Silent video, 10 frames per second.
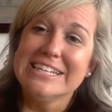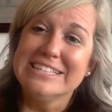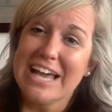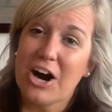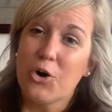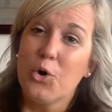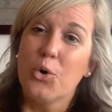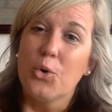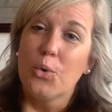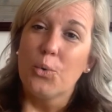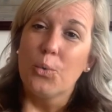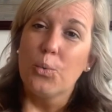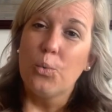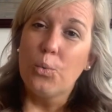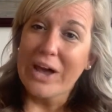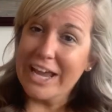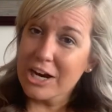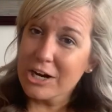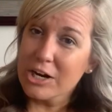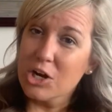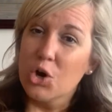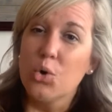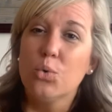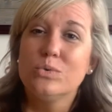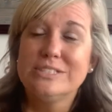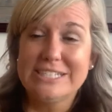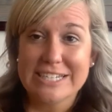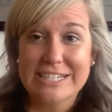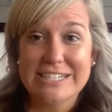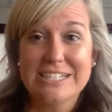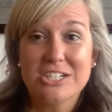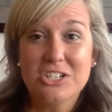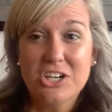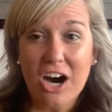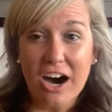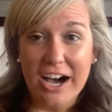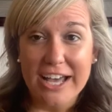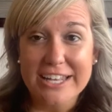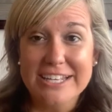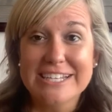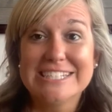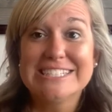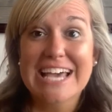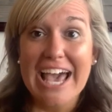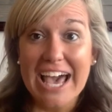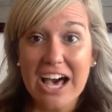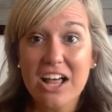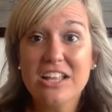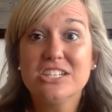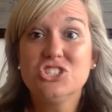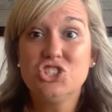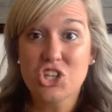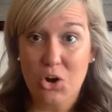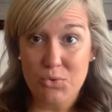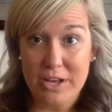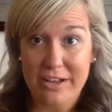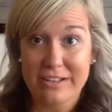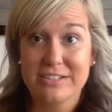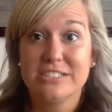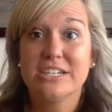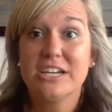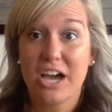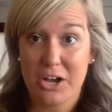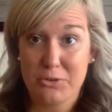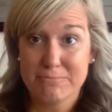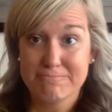Now, where did God tell Jonah to go?